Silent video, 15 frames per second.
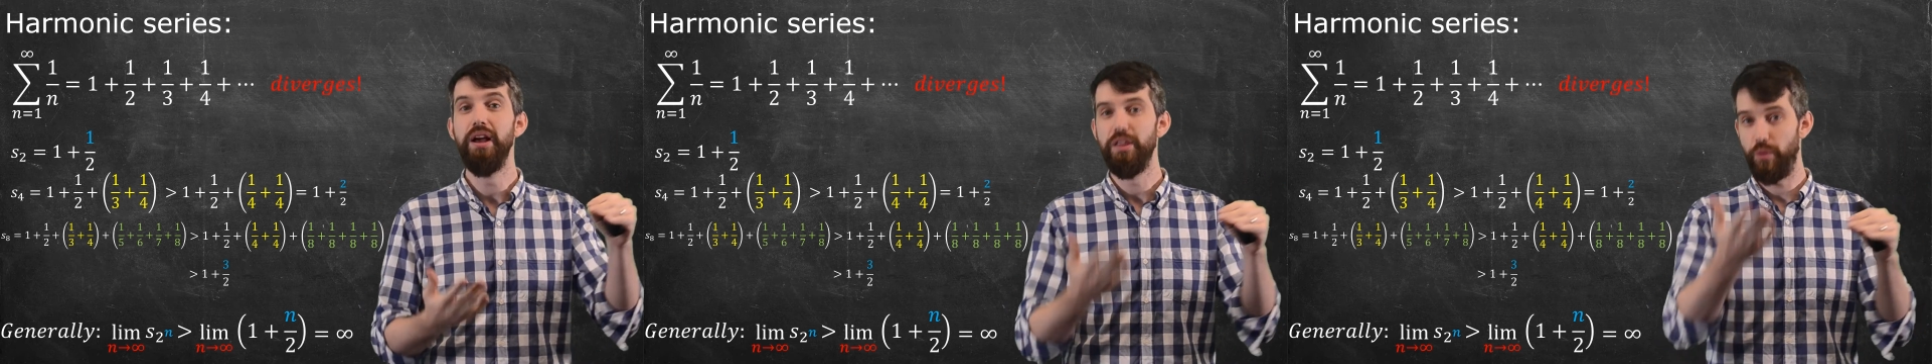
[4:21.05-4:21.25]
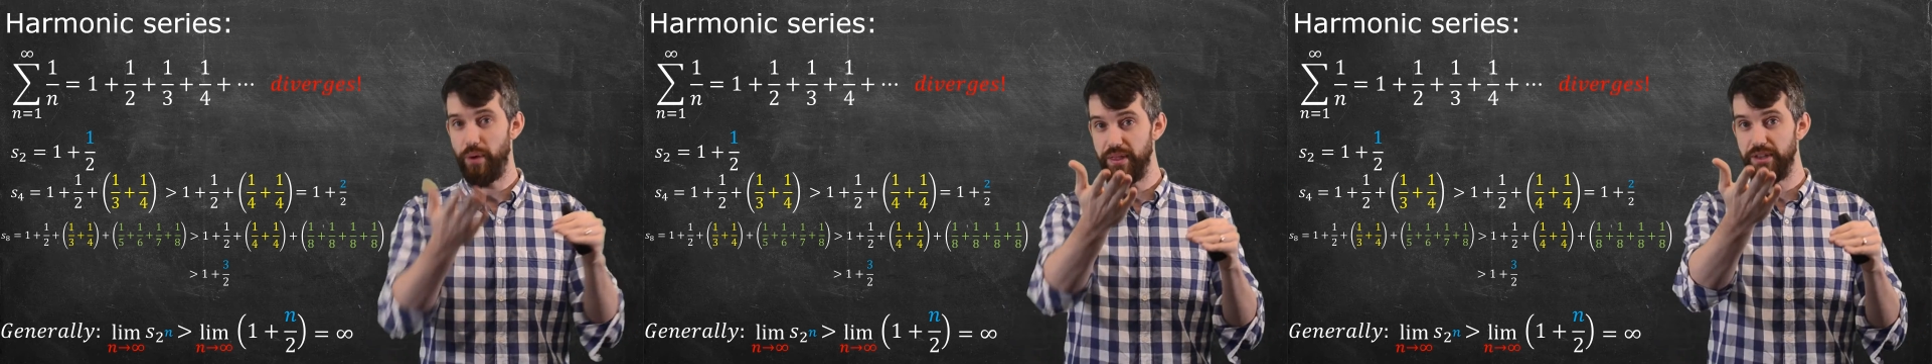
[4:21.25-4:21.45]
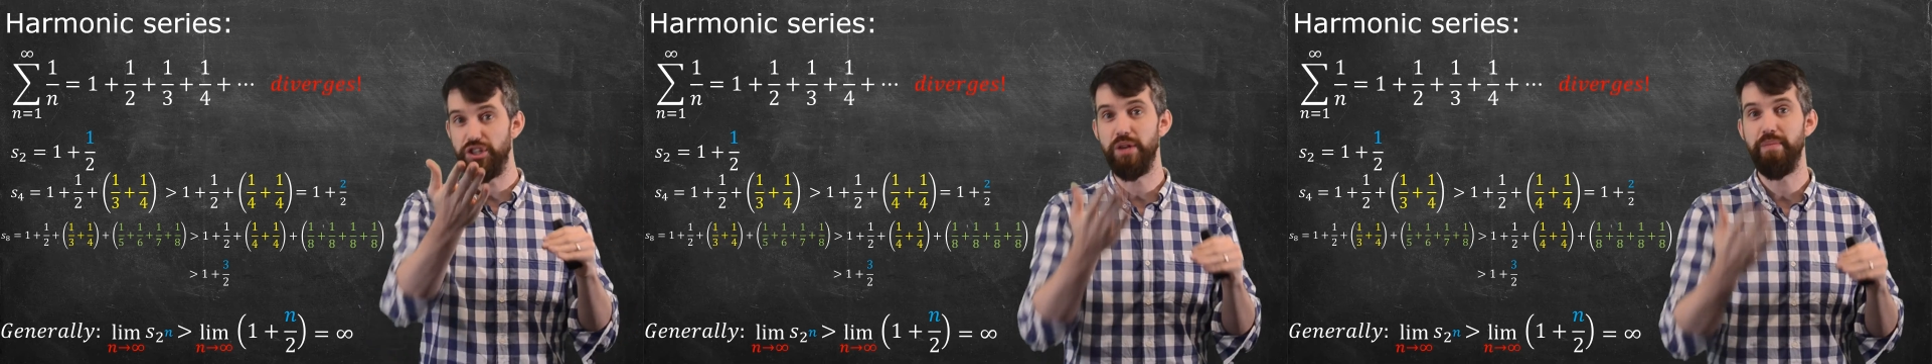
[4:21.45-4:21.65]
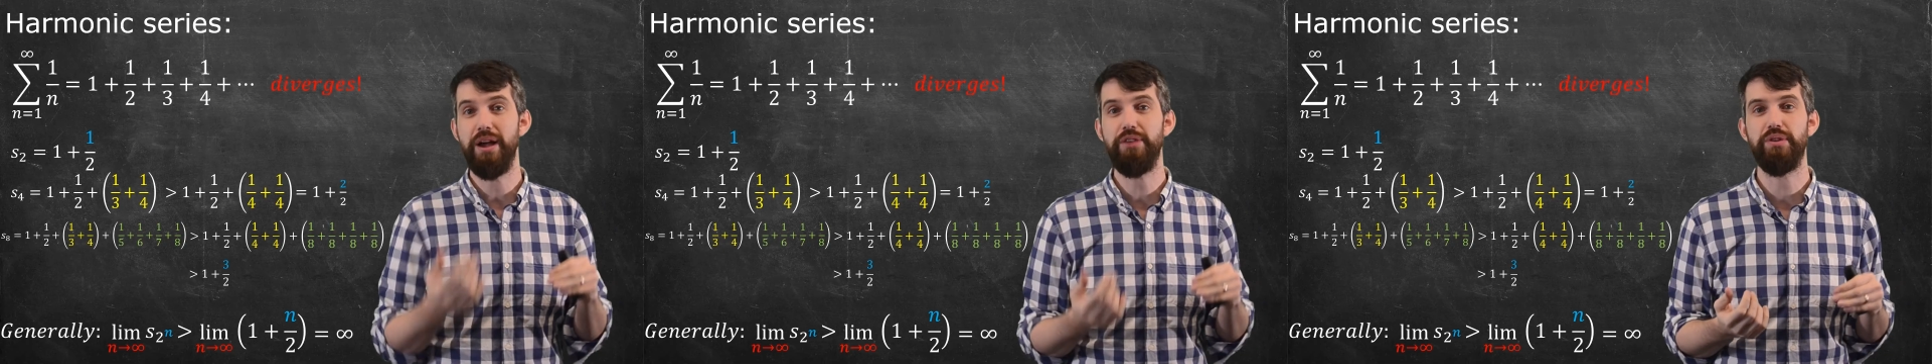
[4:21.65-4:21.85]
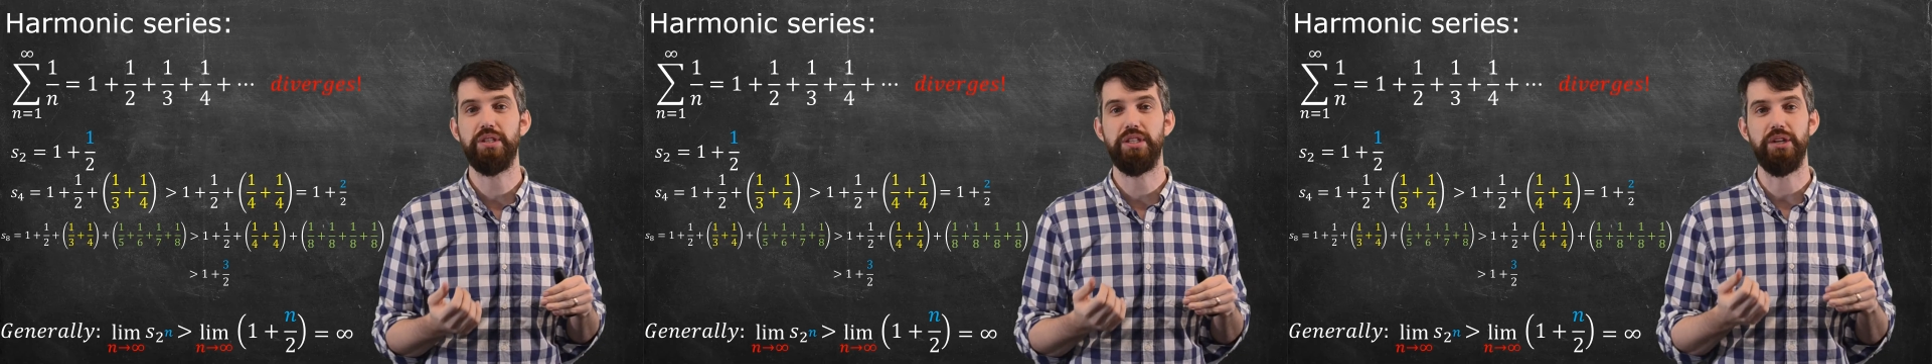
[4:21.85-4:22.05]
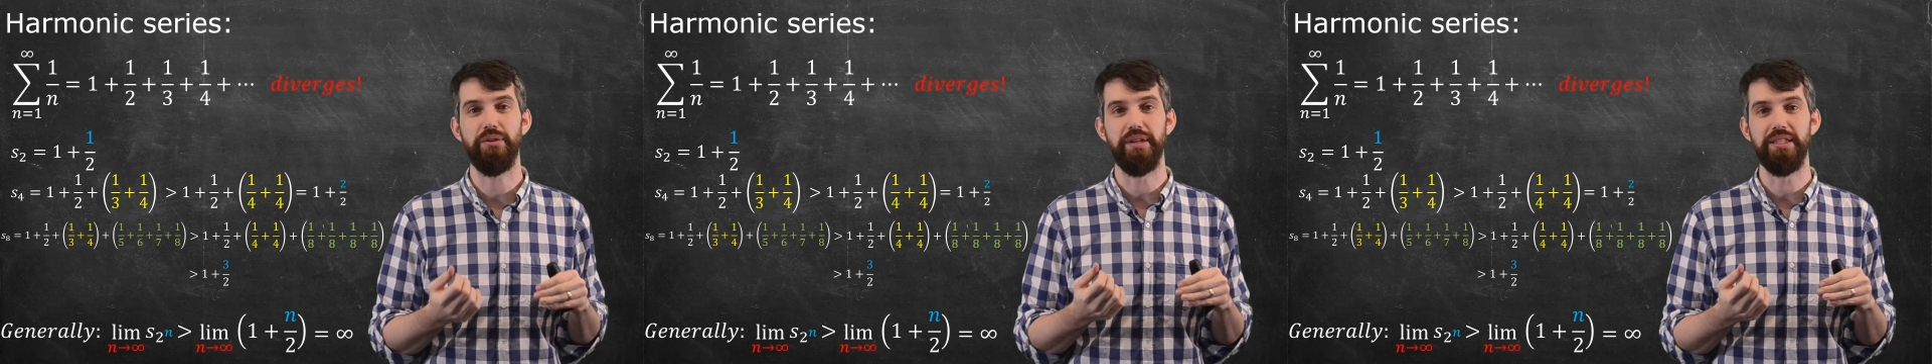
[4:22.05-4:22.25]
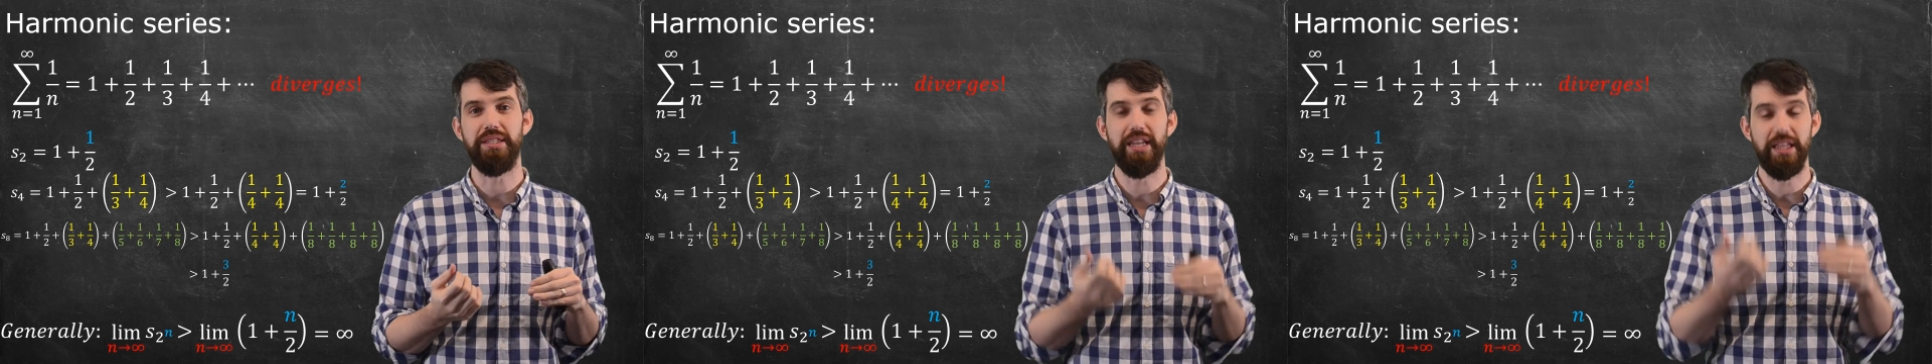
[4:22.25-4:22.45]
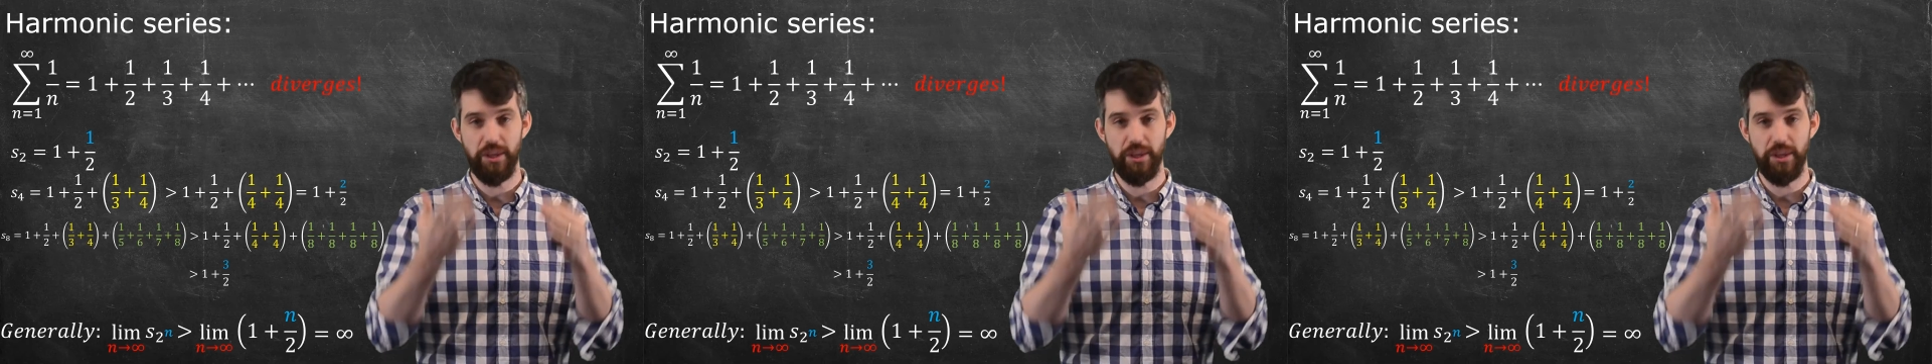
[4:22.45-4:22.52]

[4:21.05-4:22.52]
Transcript: the way the geometric series did